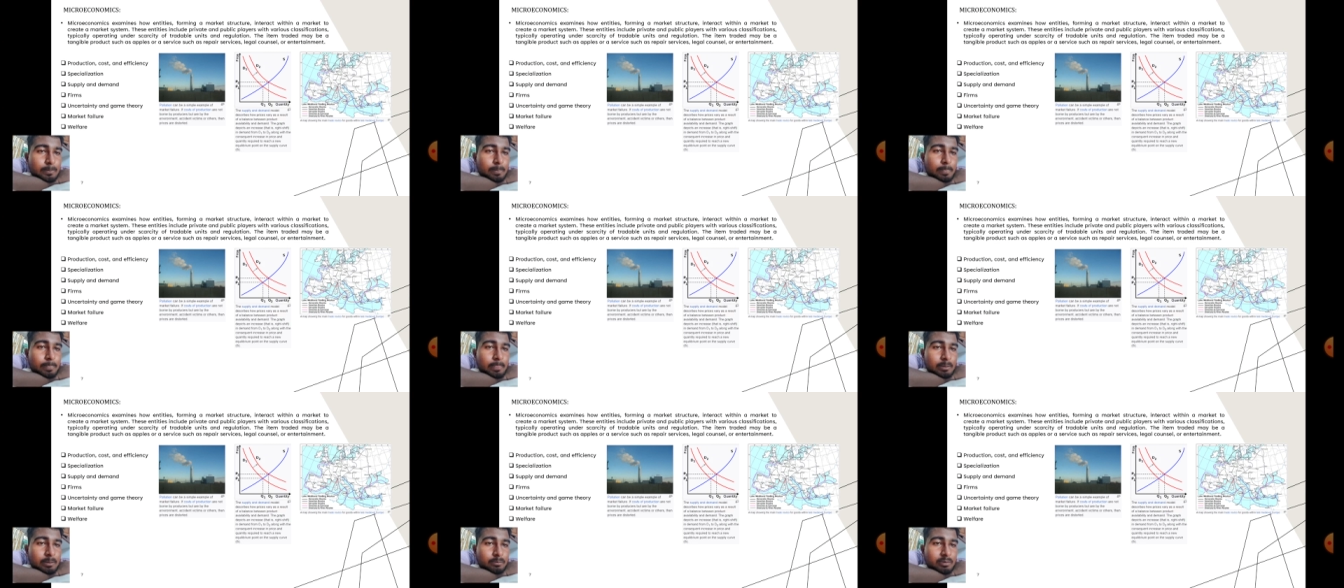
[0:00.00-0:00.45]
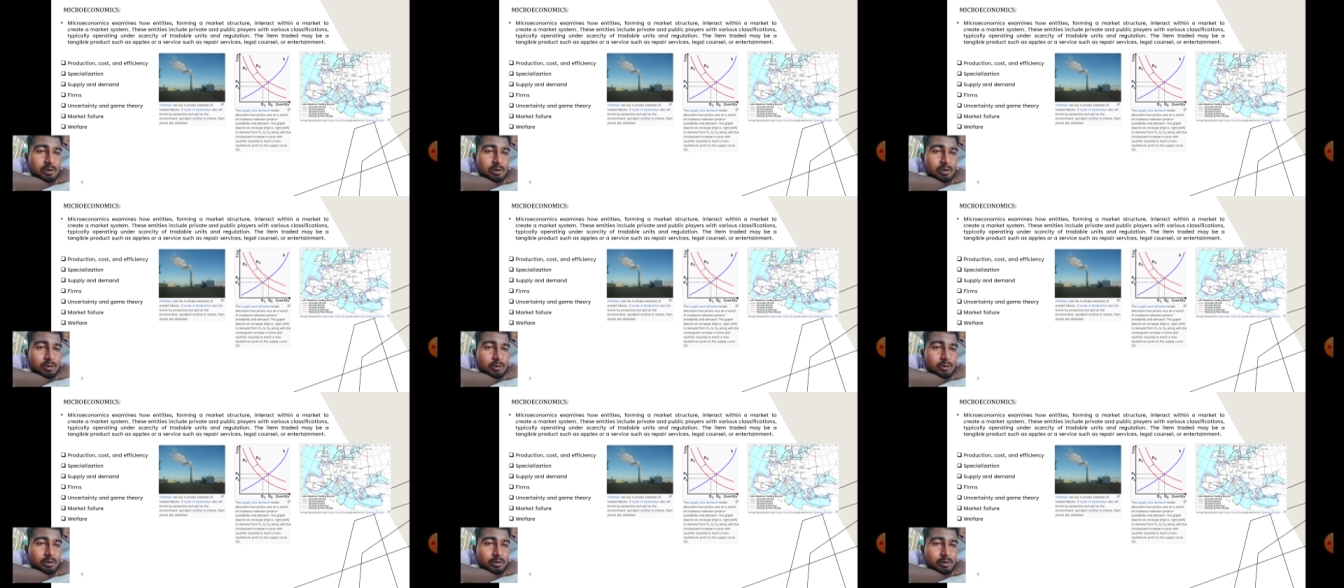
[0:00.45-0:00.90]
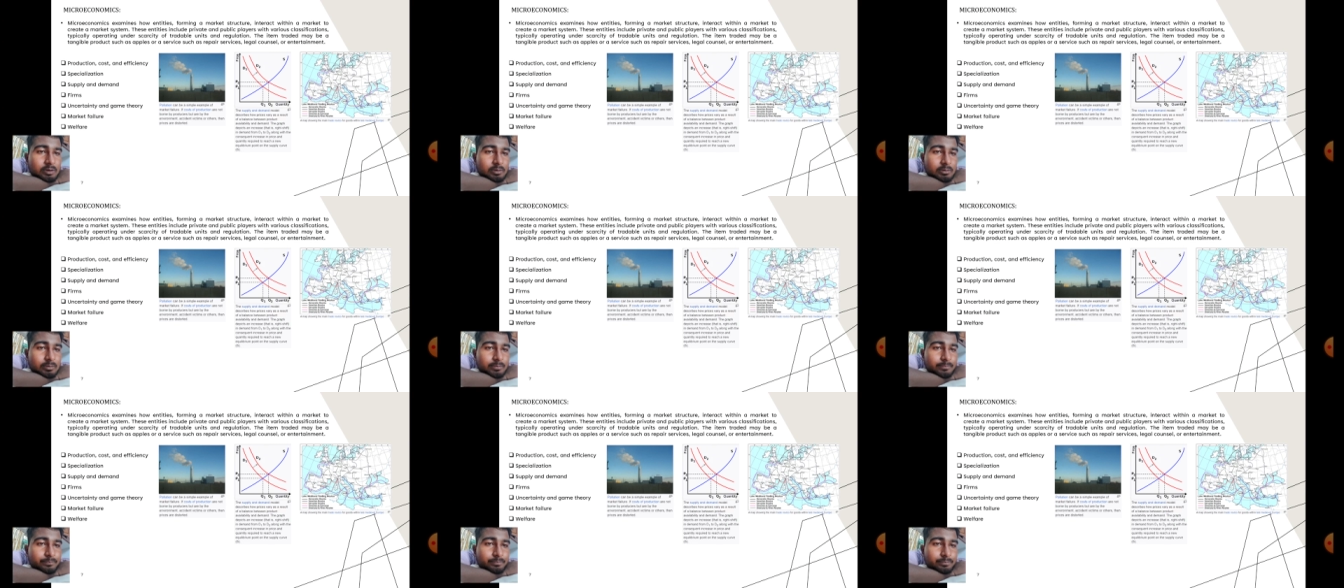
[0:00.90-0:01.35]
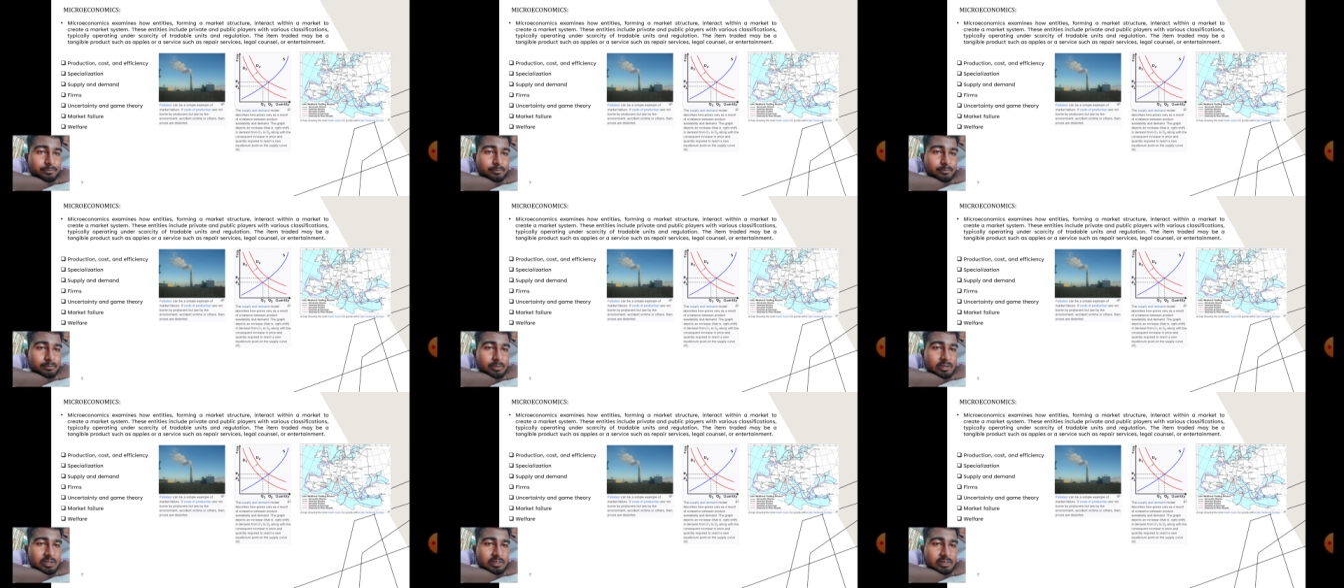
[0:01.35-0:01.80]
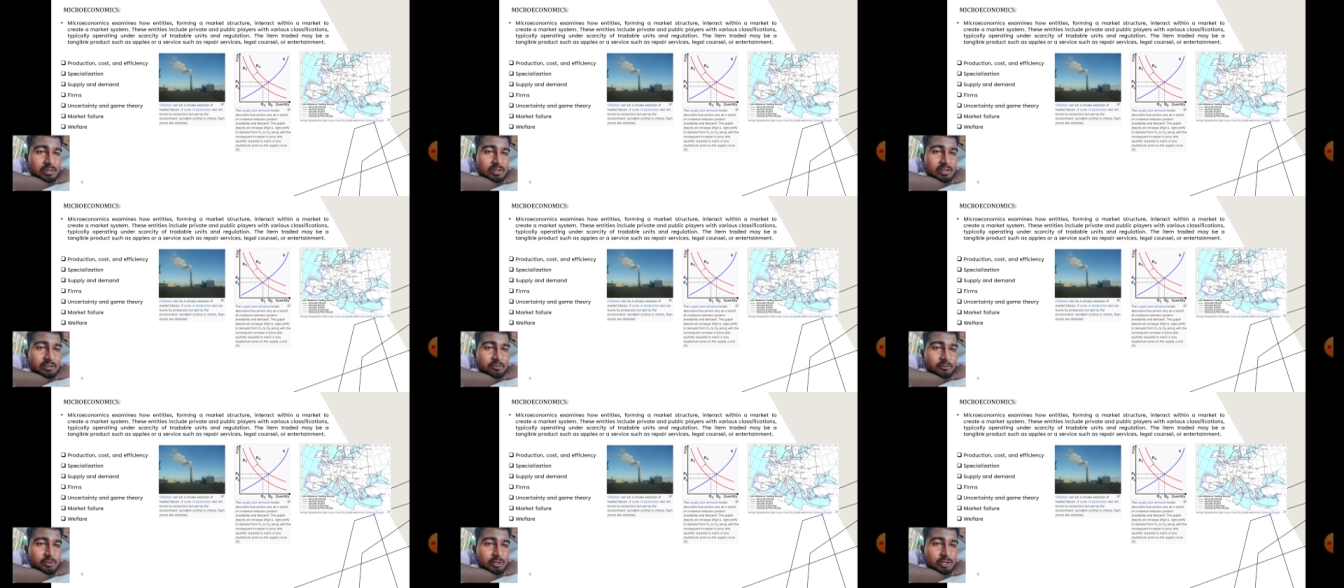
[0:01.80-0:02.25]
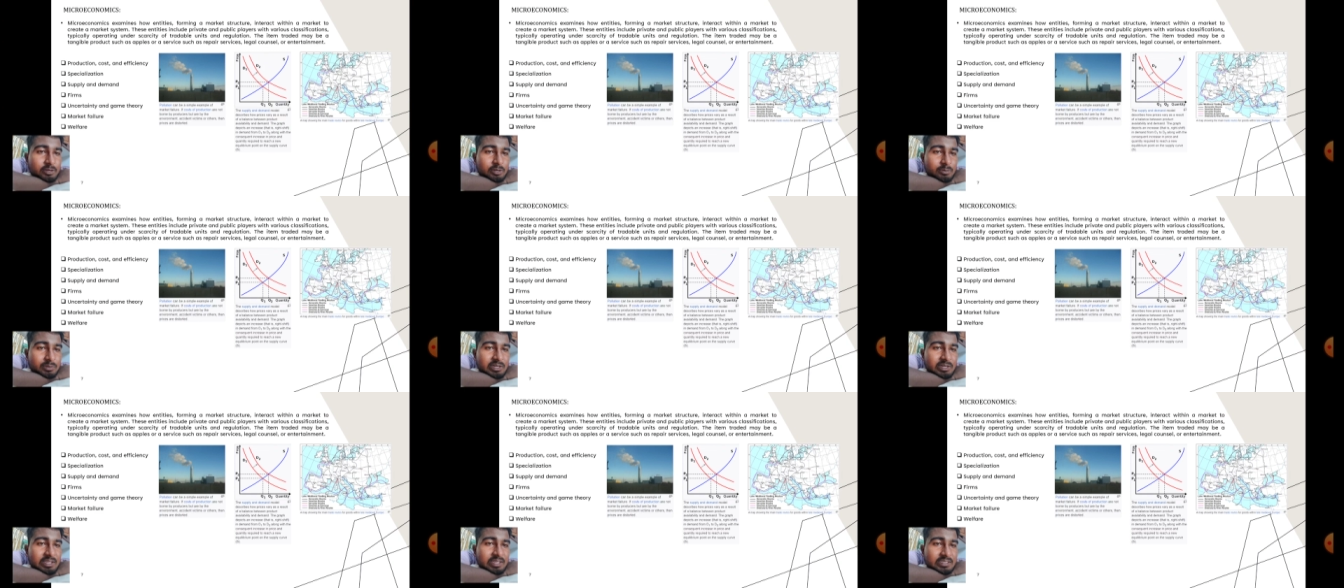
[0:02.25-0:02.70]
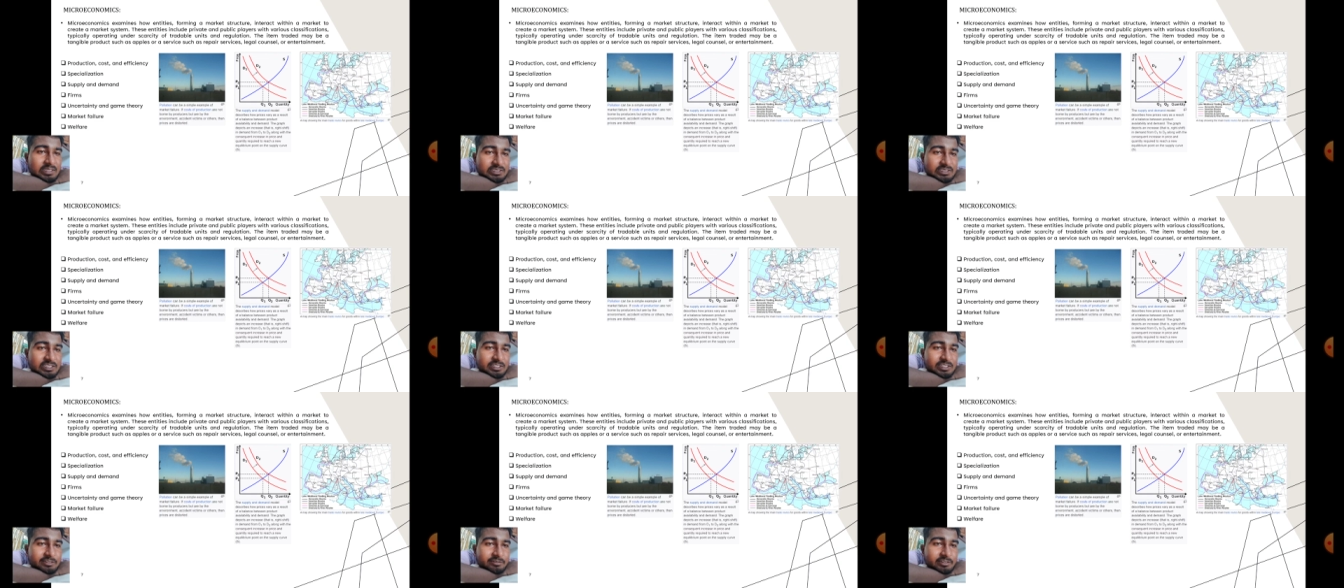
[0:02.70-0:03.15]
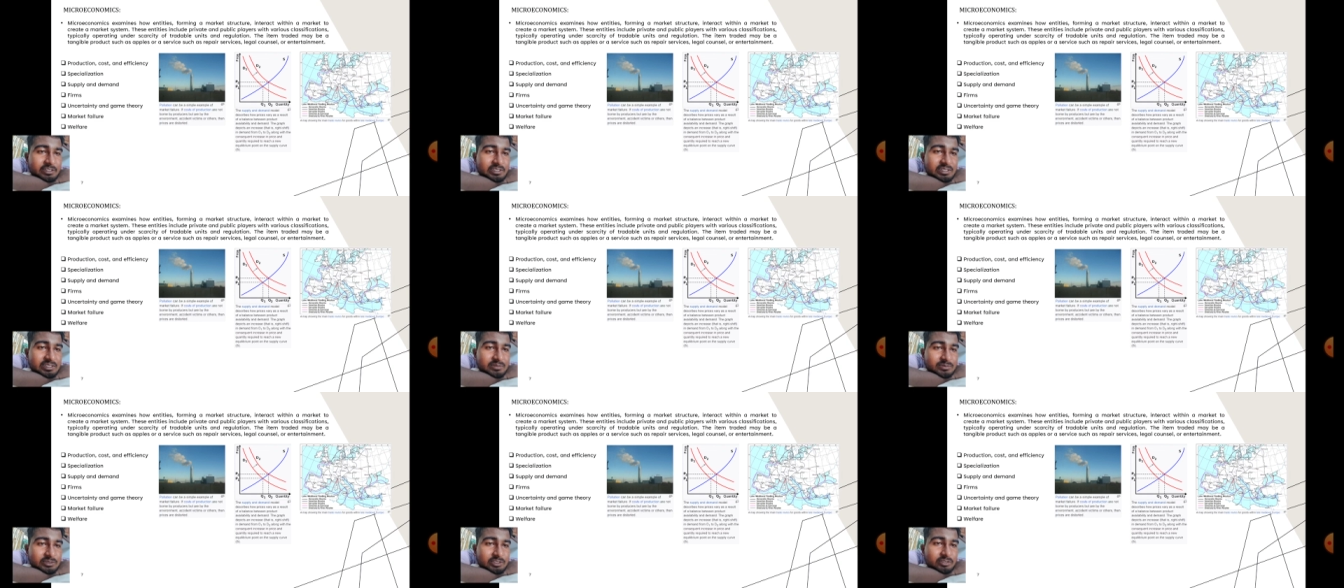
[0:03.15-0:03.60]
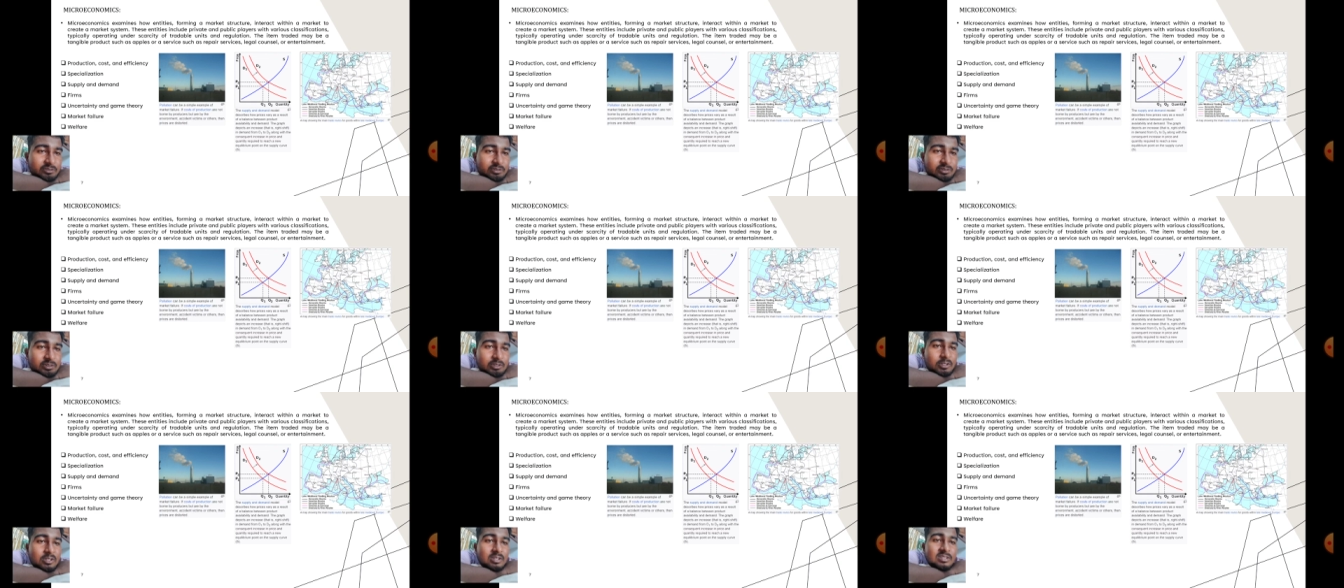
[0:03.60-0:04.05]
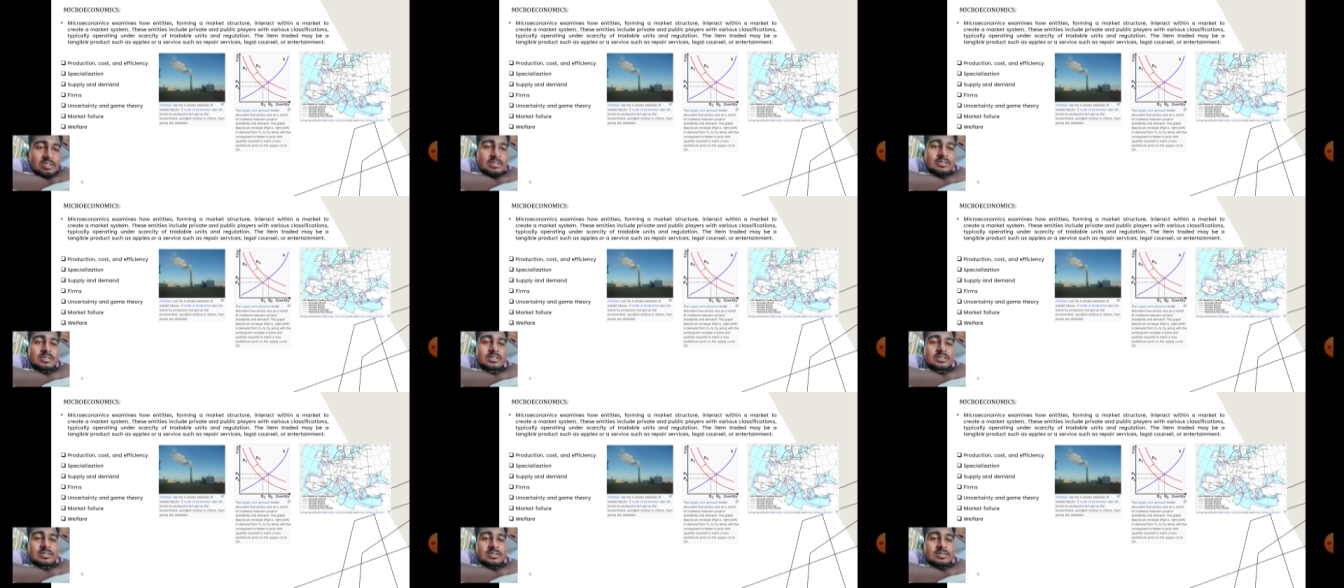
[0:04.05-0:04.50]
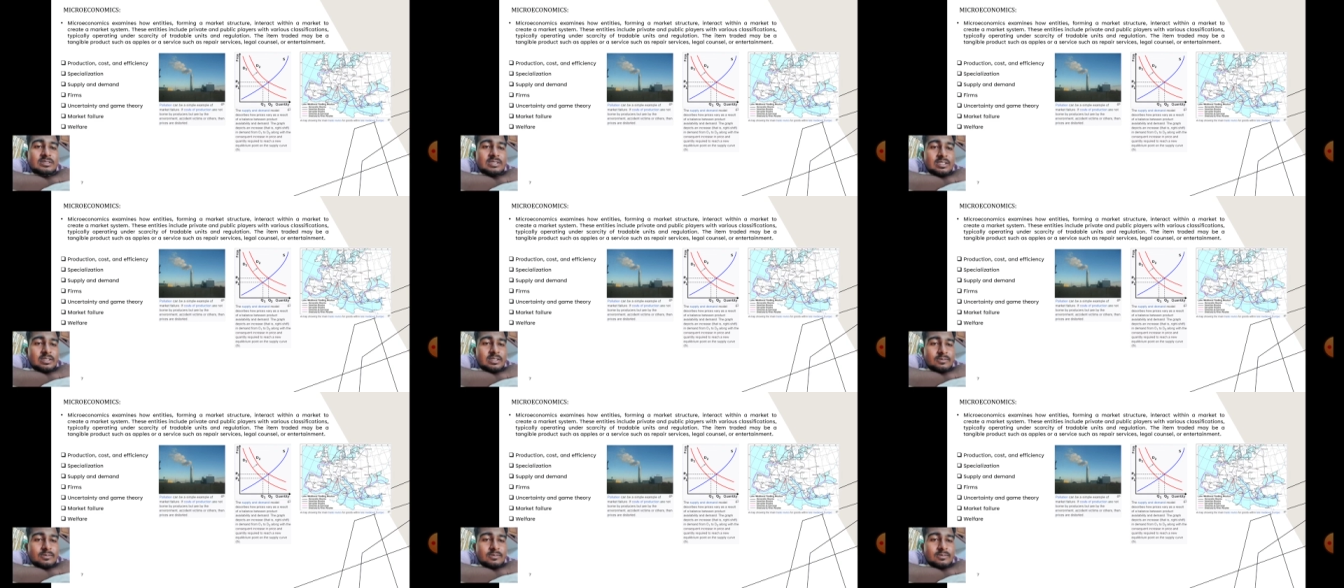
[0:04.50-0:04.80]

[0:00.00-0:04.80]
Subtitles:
but are by the environment accident victims of others, then